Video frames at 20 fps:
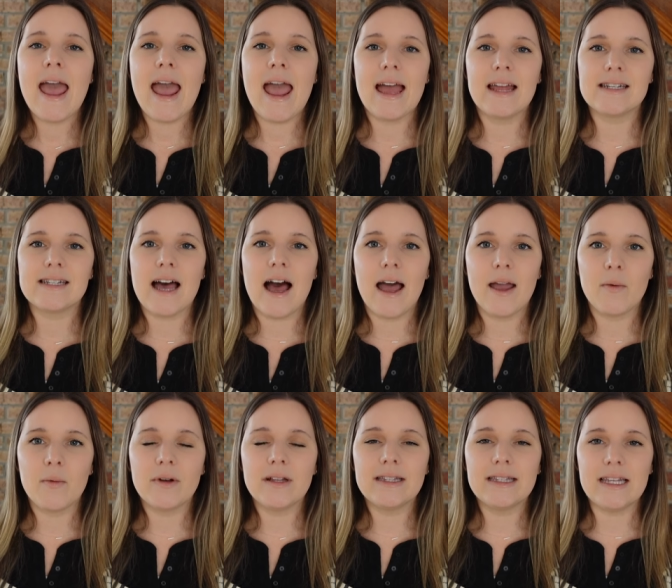and I
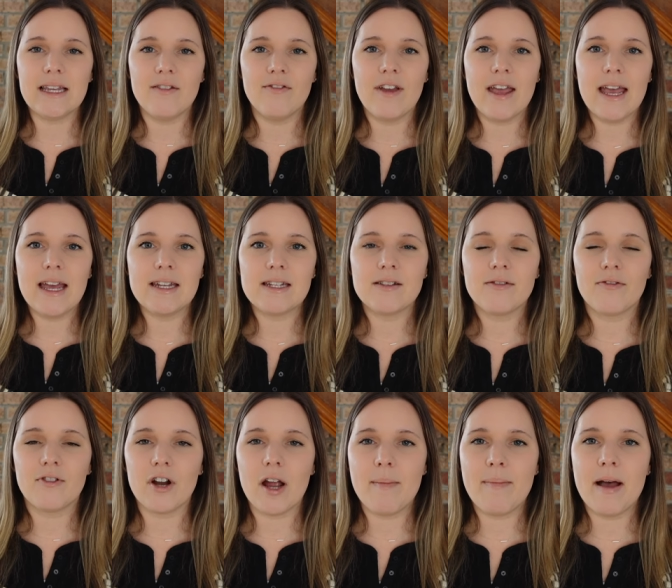will leave it
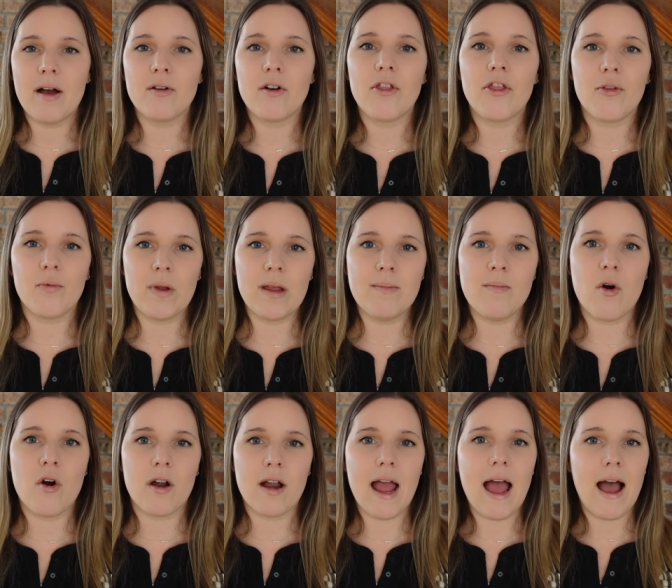for about three
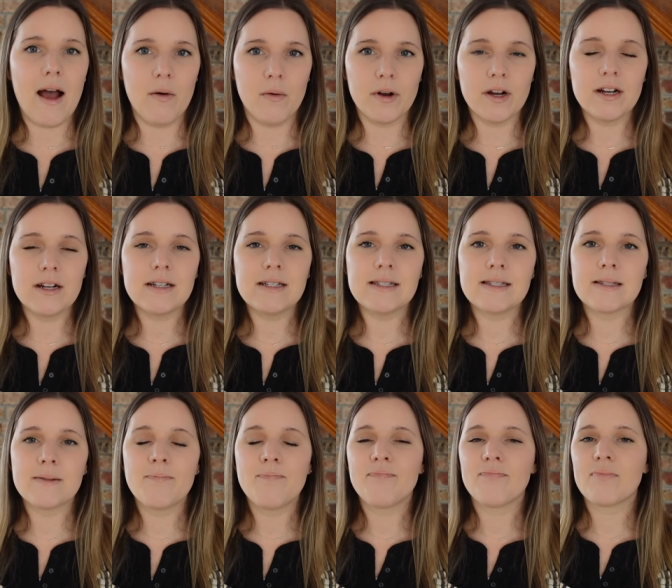more
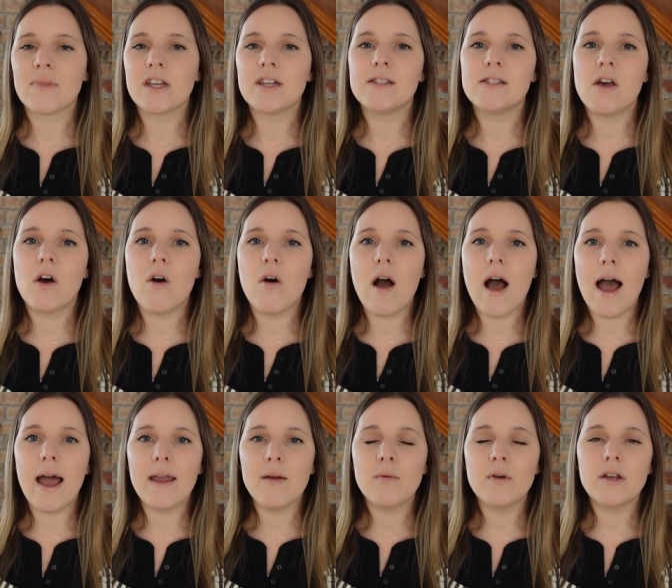hours so
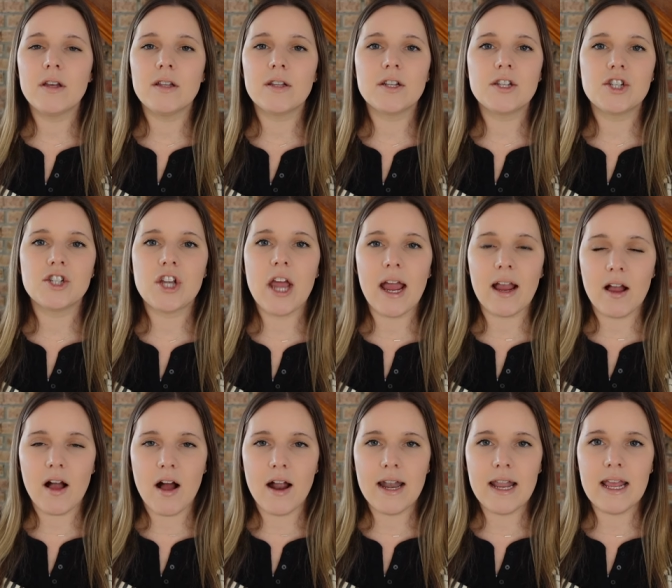I will
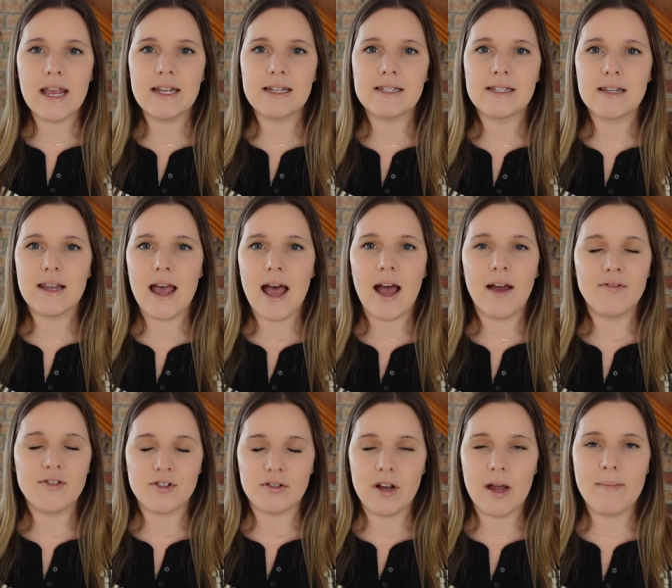check on it
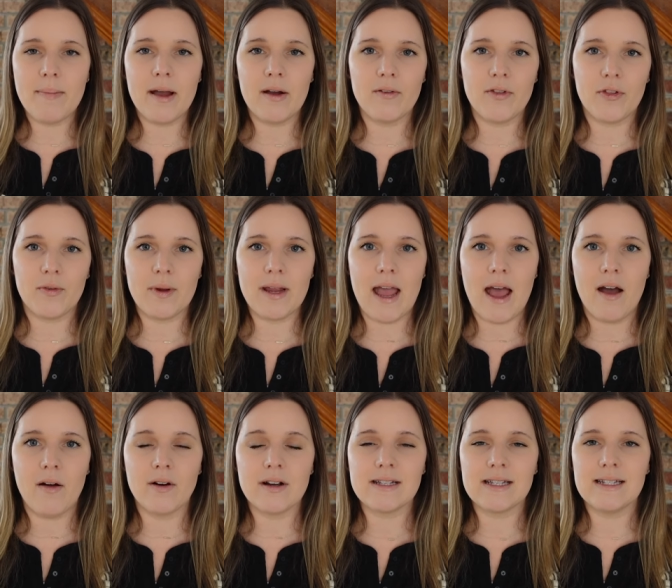after about three
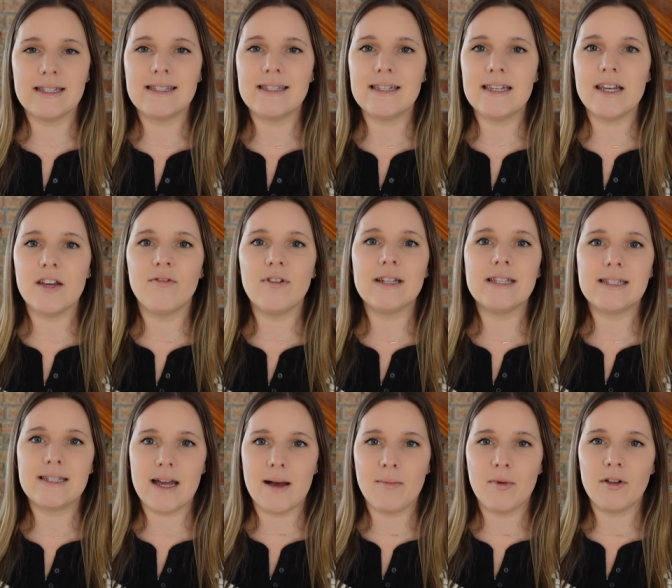hours and see if it's
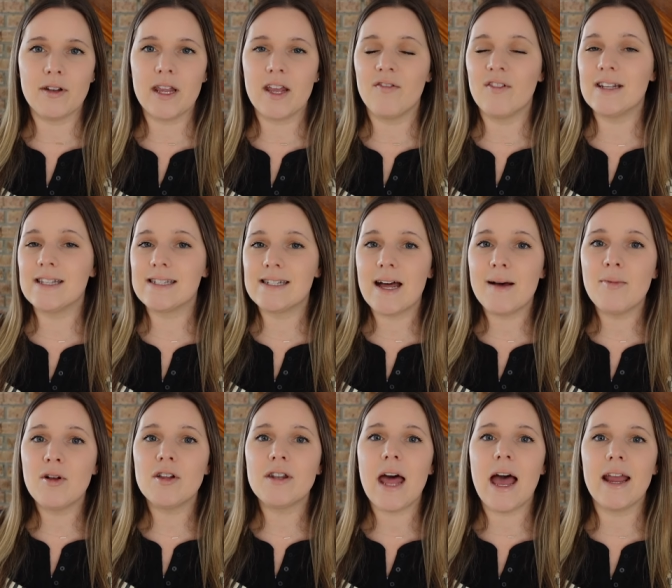doubled. If it's
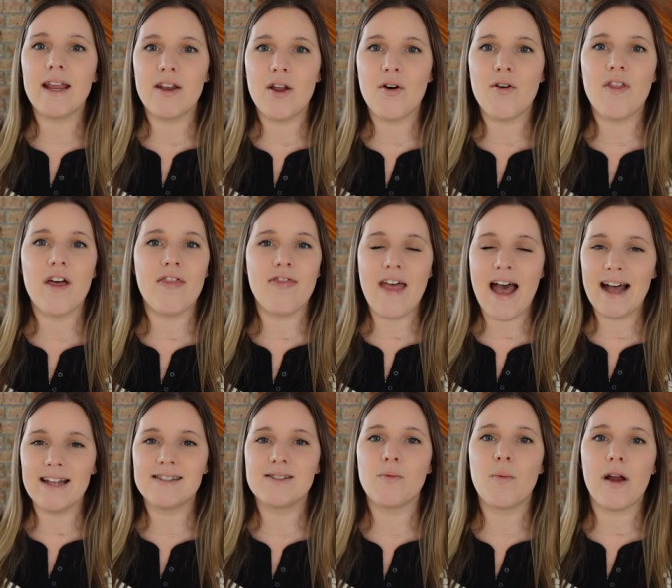doubled, I know that
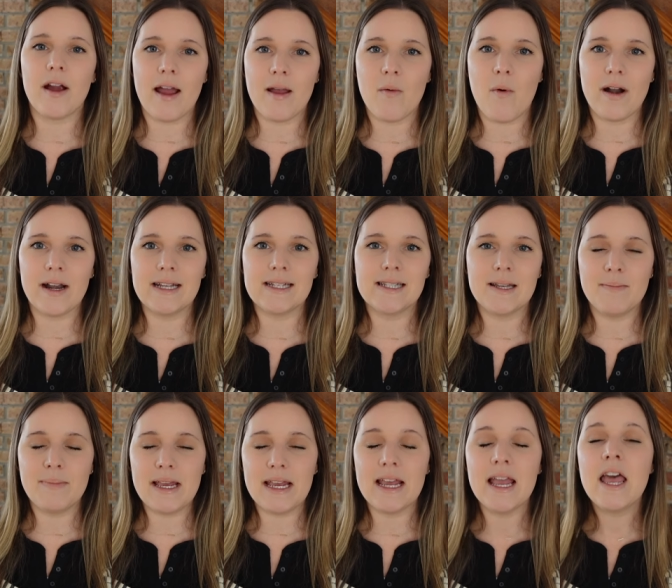that's where I want it to
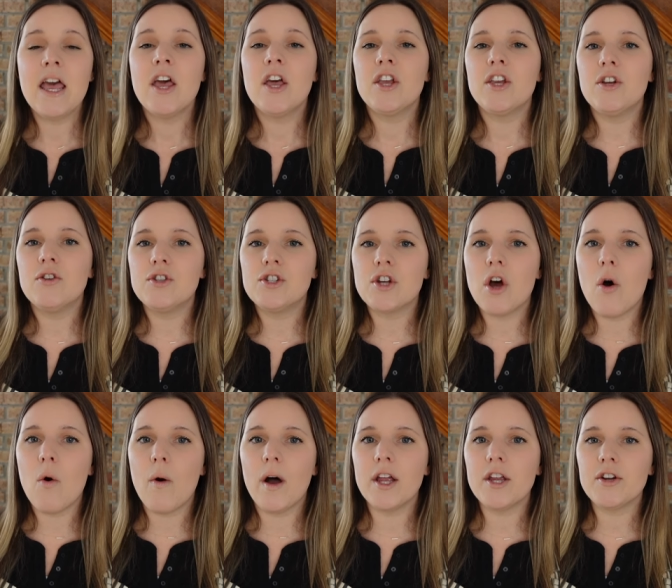be. You
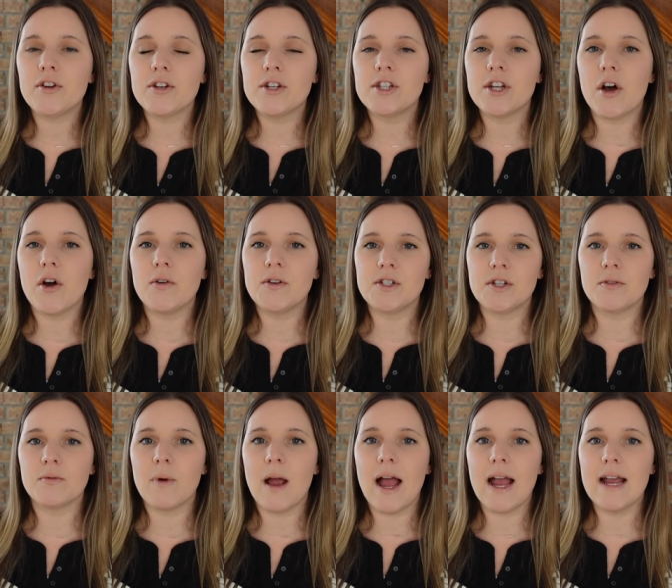don't want your dough to
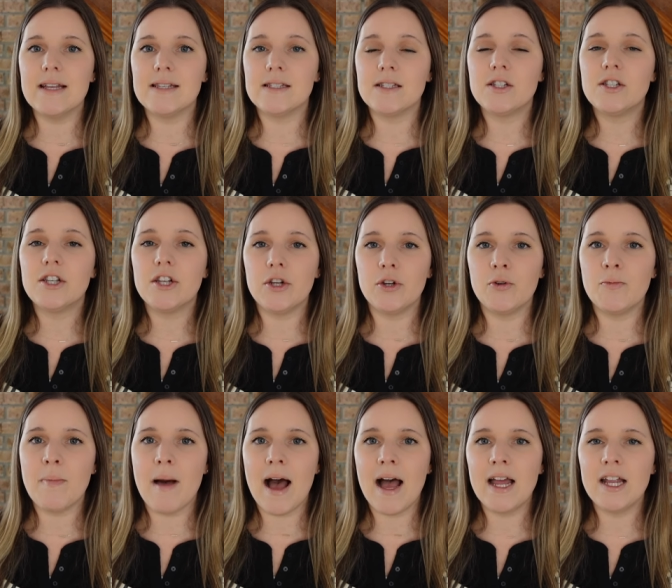rise too
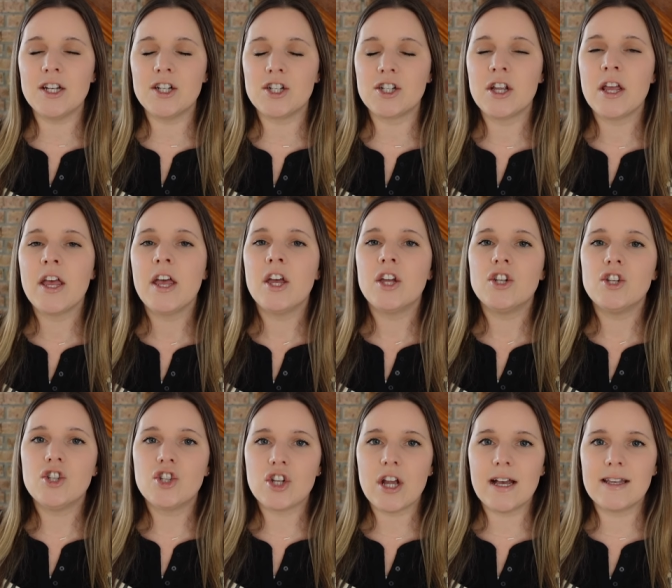much,
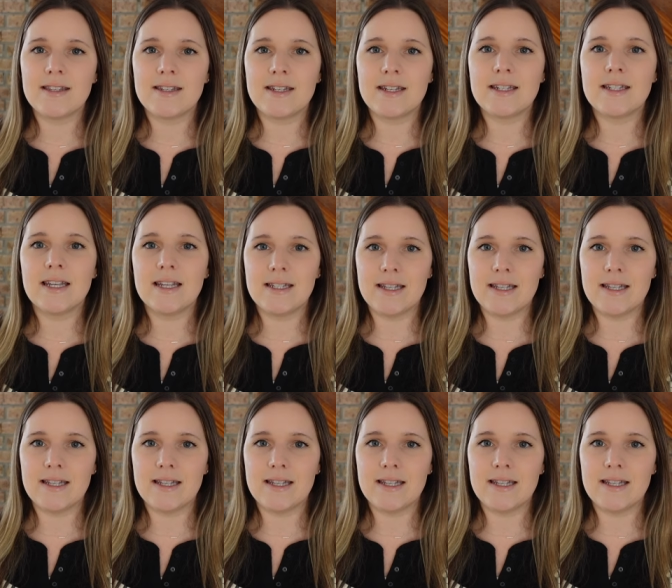just to